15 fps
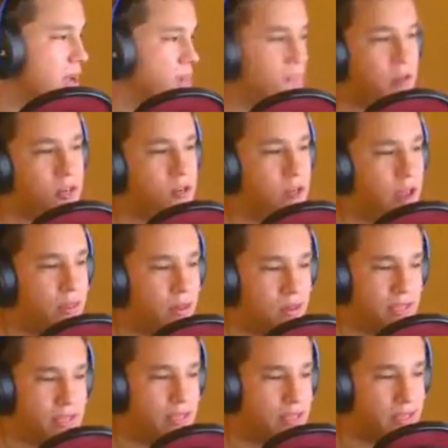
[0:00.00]
I'd much rather
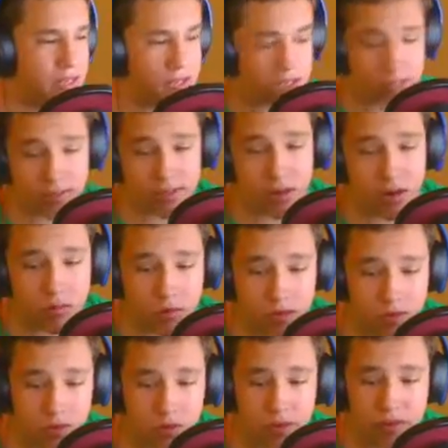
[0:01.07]
see a Star
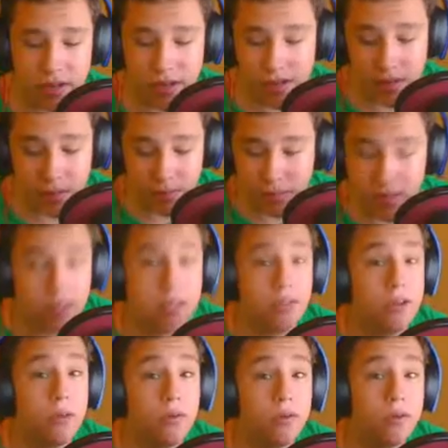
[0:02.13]
Wars movie
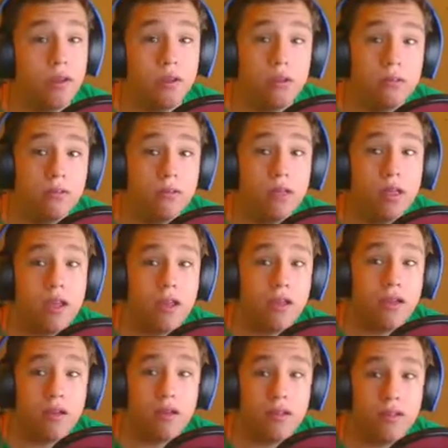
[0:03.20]
completely new,
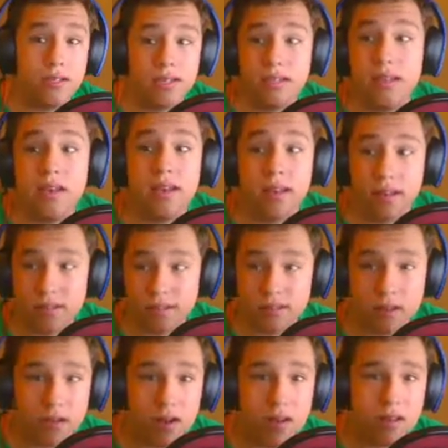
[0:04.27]
like Descendants,
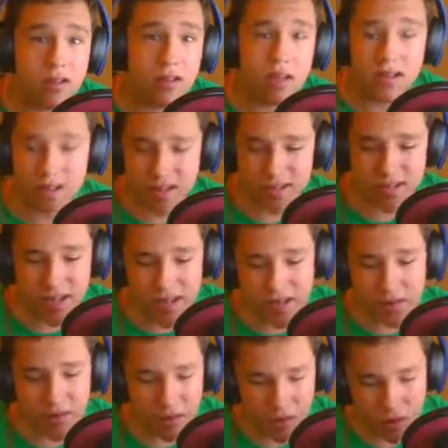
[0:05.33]
or not
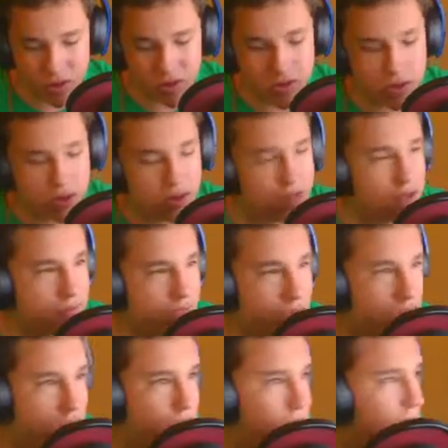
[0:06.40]
continuing where the story left
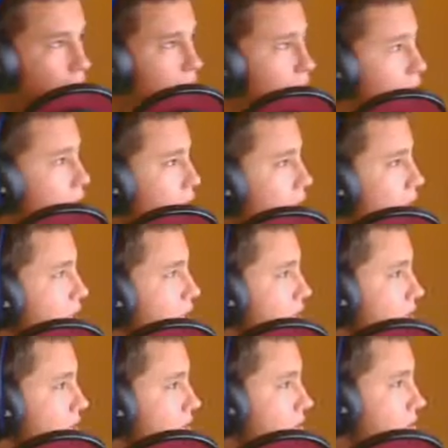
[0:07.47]
off.
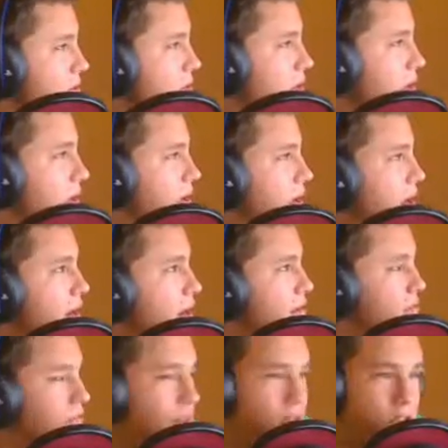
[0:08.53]
Because I feel like they kind
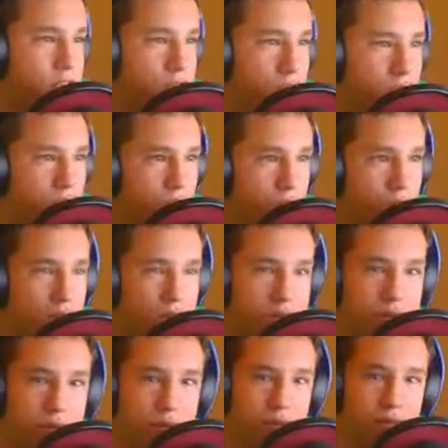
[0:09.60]
of finished that for
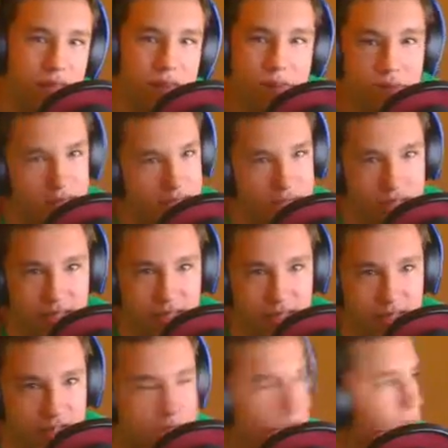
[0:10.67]
us, if that makes any
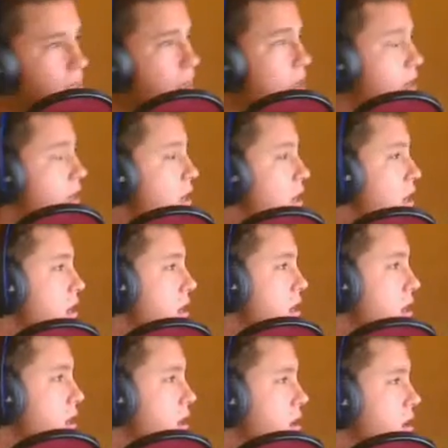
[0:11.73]
sense.
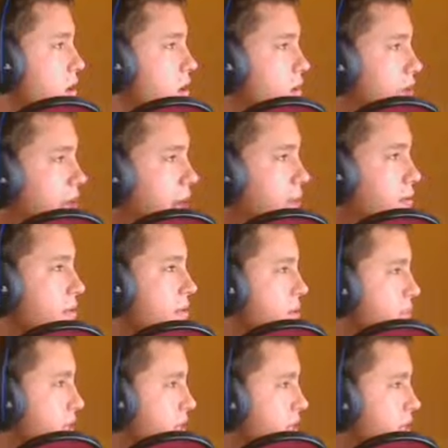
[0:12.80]
But anyways,
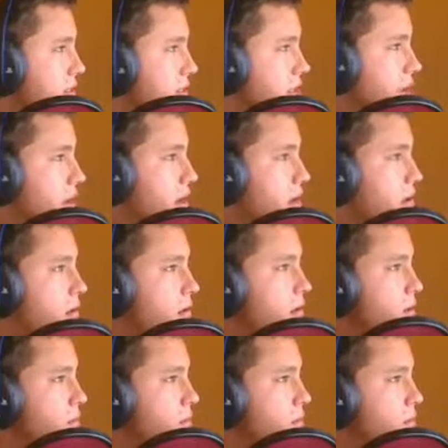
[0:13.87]
that being said,